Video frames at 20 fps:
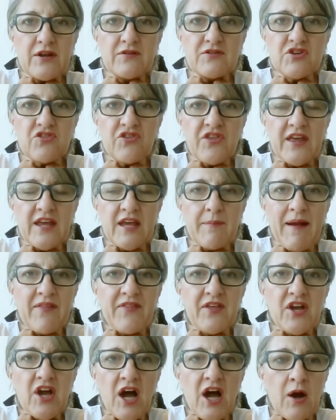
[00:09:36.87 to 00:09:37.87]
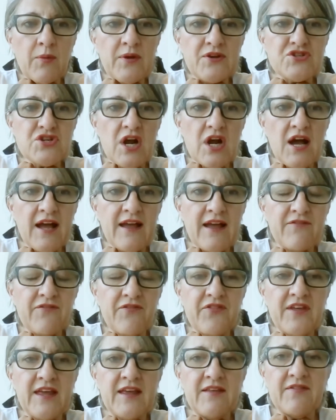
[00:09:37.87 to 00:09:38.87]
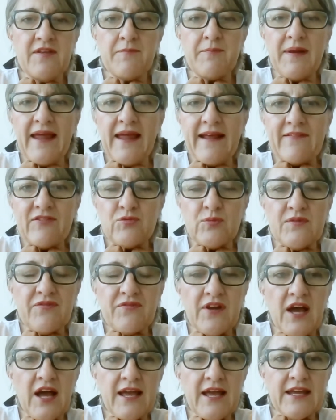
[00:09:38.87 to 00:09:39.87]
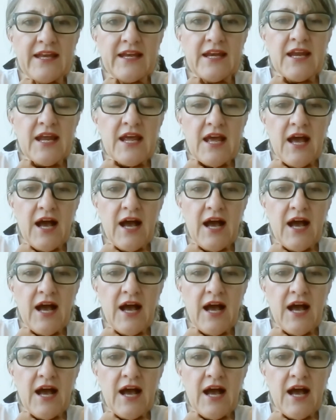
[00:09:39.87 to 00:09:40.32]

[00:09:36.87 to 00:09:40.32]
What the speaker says: Just think about the car we drive, the planes we fly in,